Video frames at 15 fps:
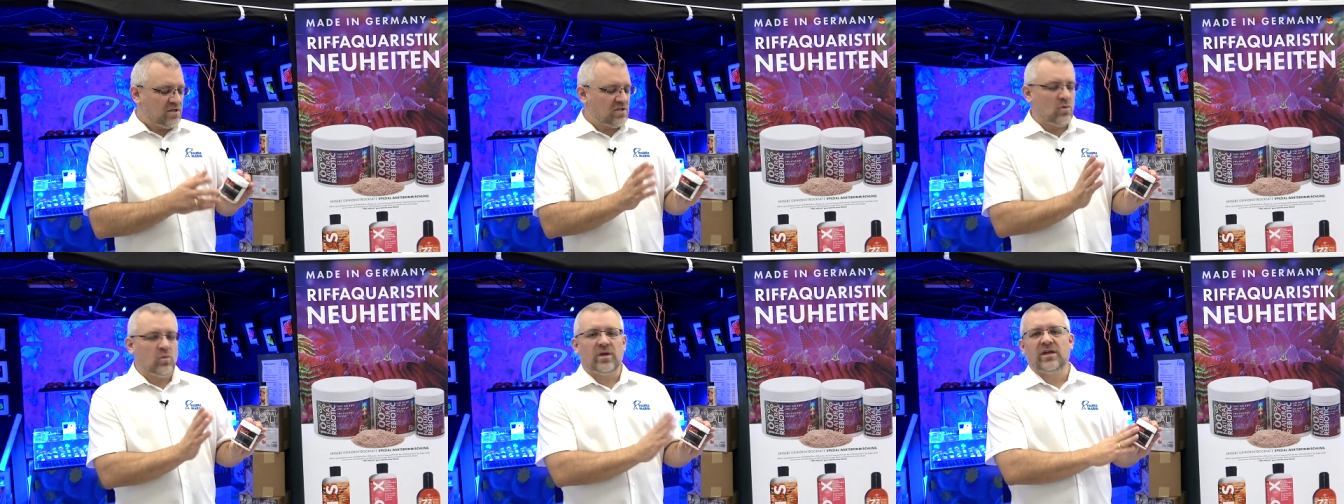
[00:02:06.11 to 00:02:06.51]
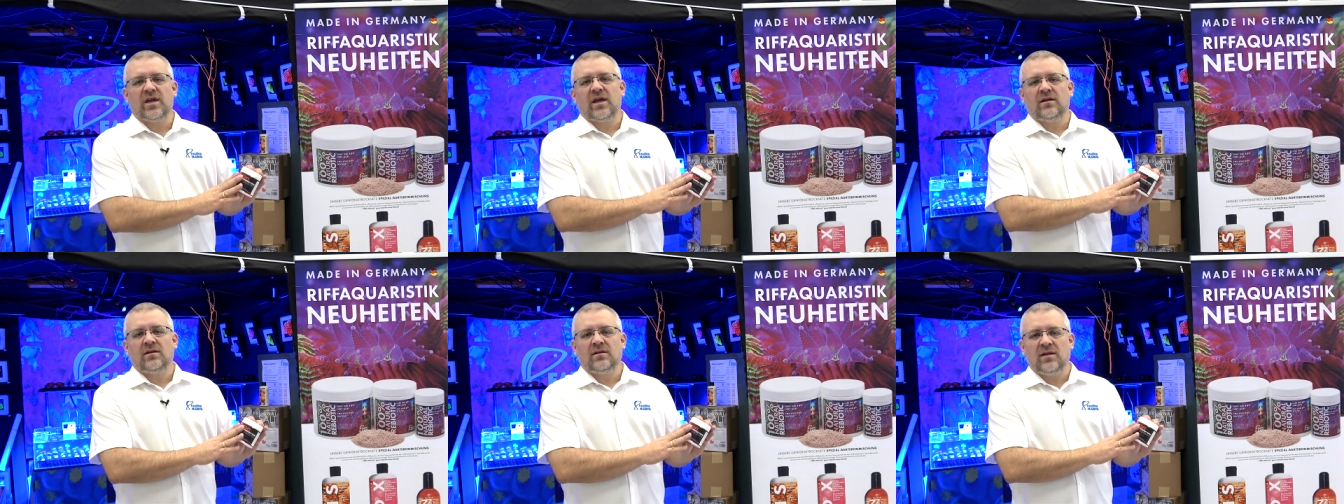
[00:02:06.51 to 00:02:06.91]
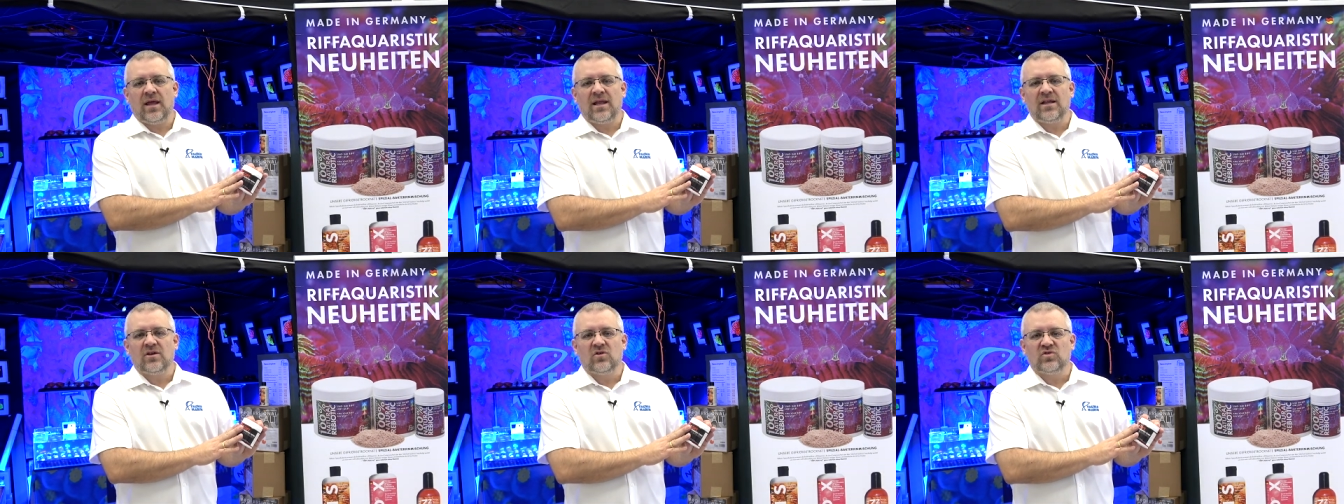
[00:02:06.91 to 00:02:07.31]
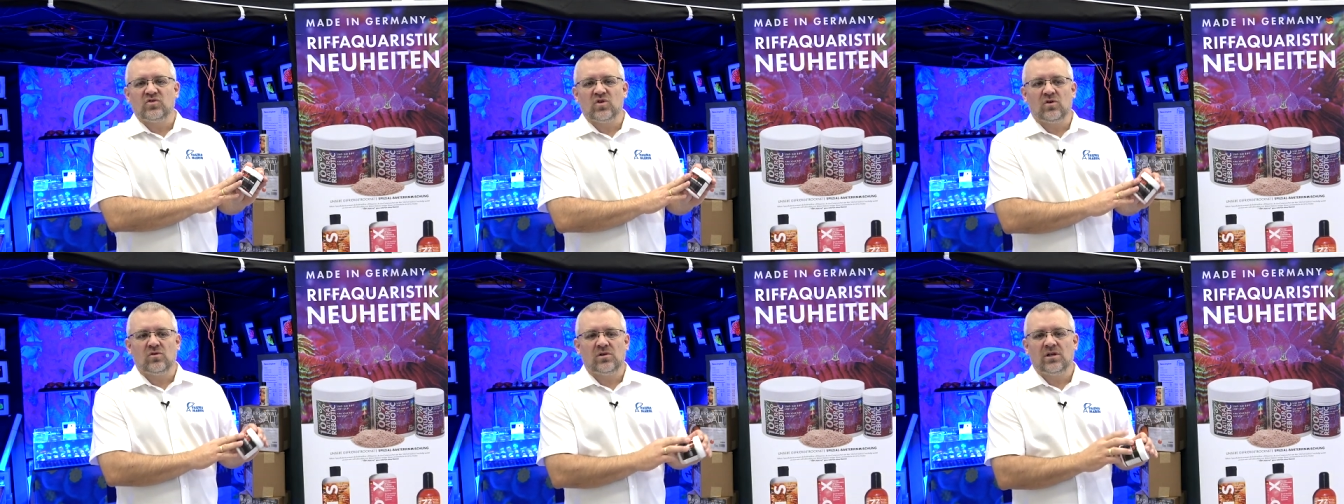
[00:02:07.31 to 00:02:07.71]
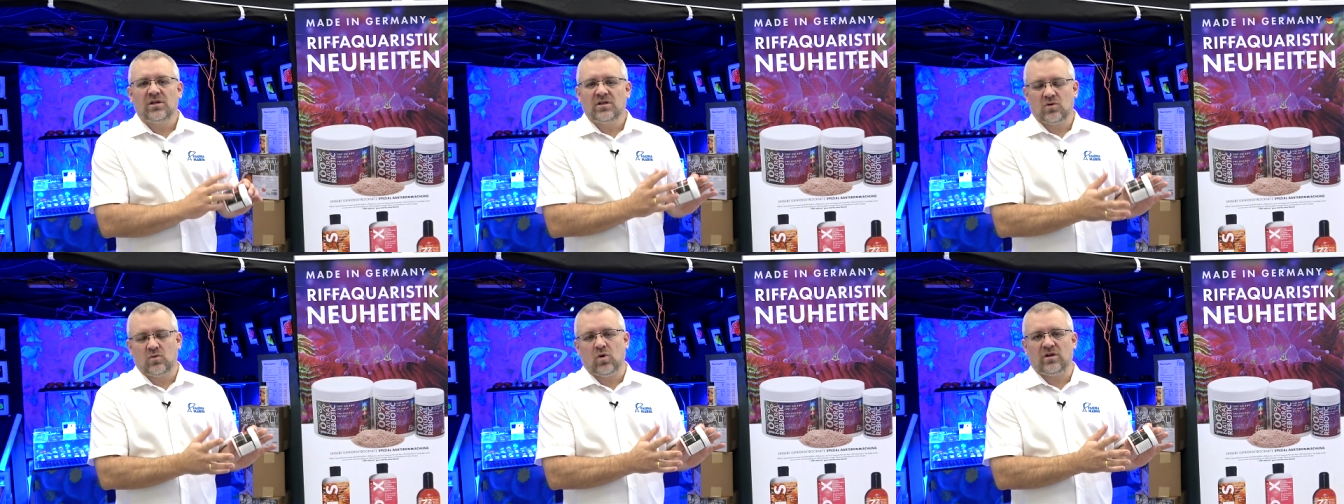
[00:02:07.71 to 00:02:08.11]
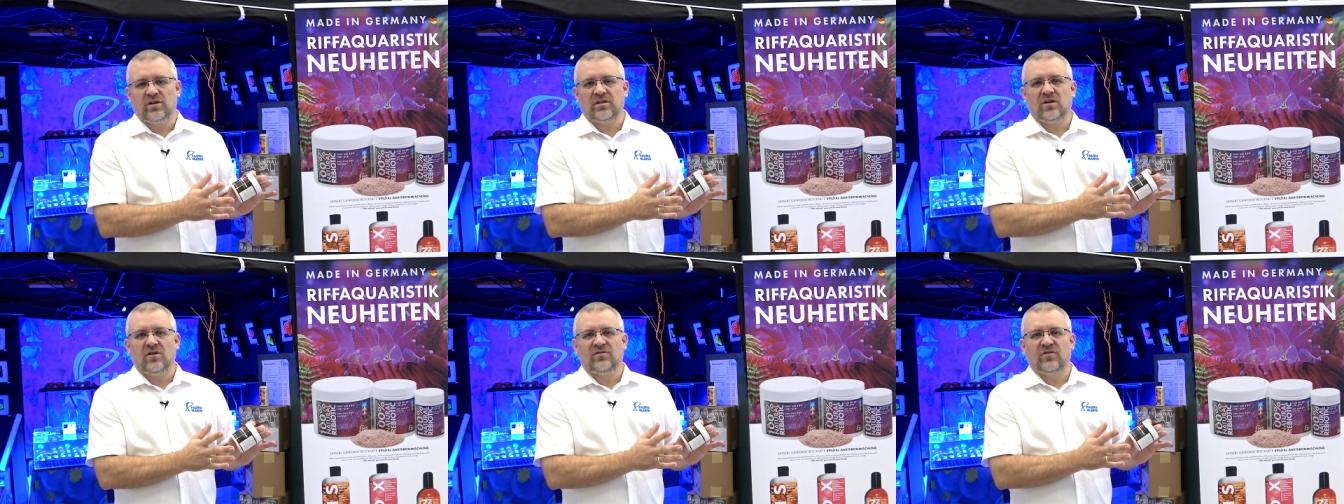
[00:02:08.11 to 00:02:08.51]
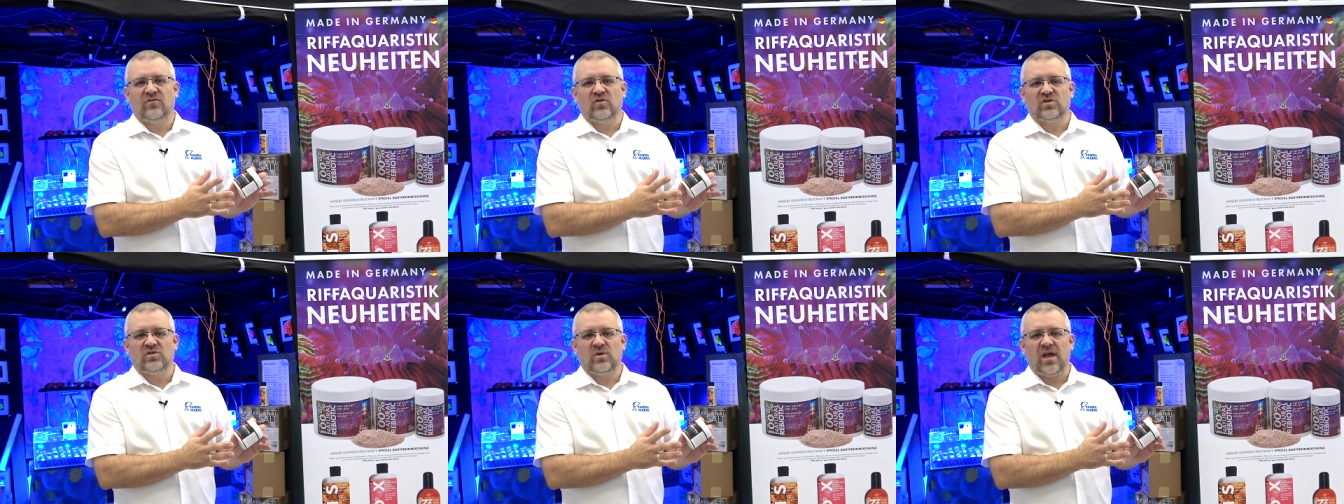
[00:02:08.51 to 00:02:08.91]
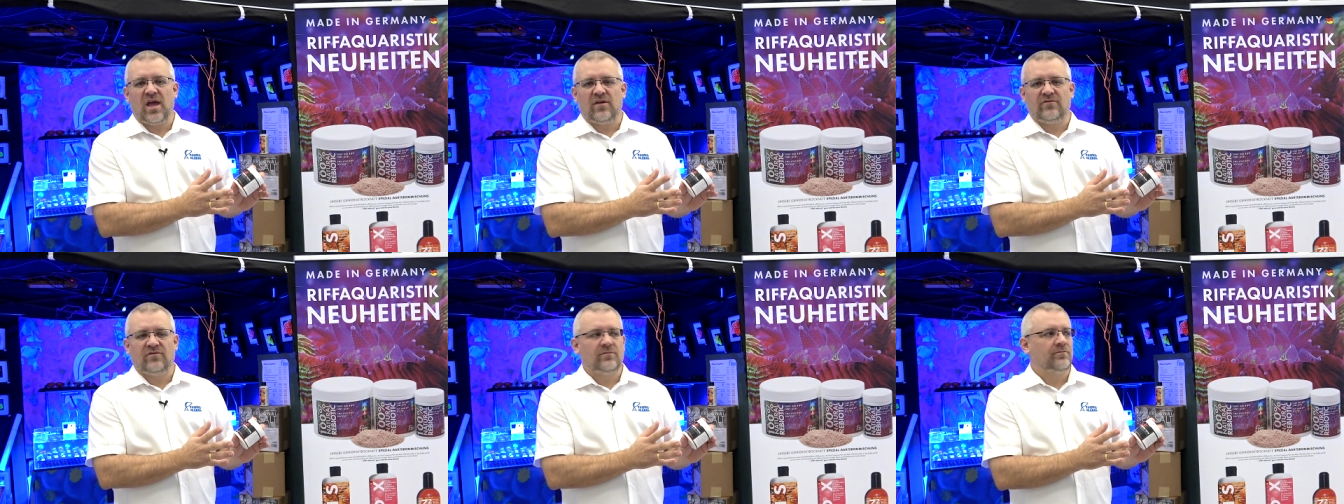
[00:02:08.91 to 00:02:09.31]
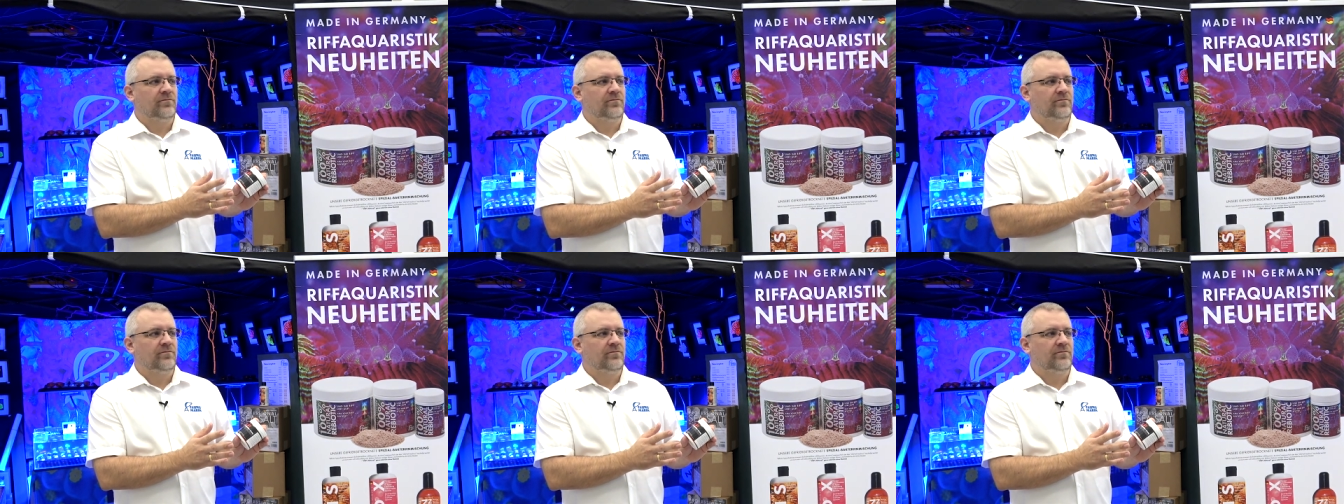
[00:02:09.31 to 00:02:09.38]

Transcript: so we can daily control the quality of the foods we have.